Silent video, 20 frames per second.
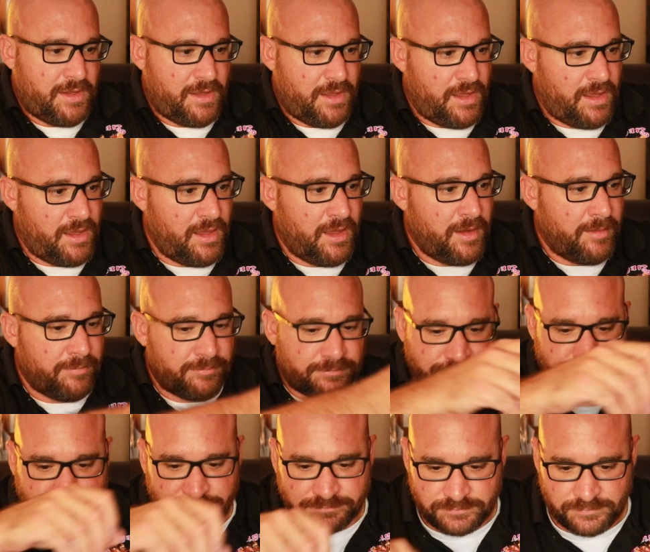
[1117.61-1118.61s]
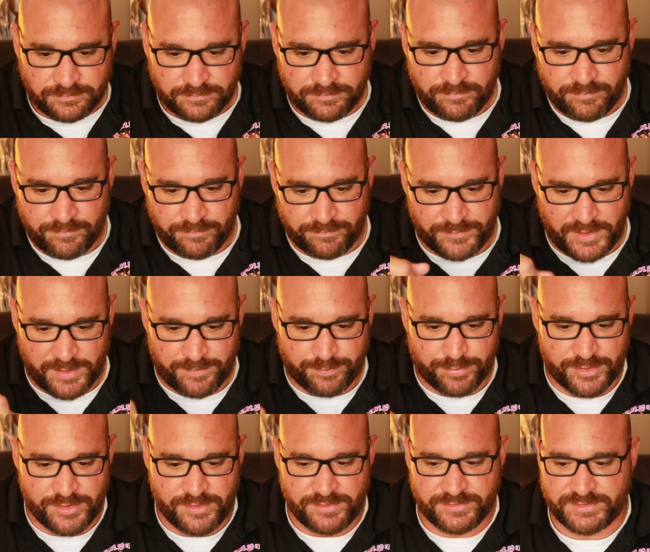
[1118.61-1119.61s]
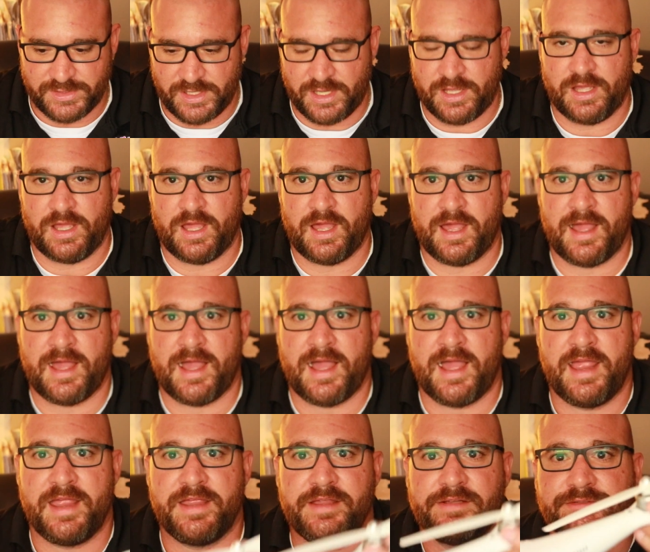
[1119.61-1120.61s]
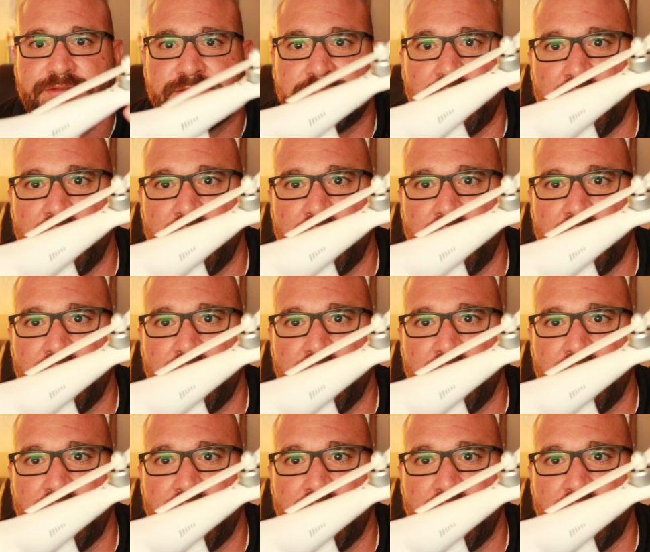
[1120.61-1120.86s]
They produce a high,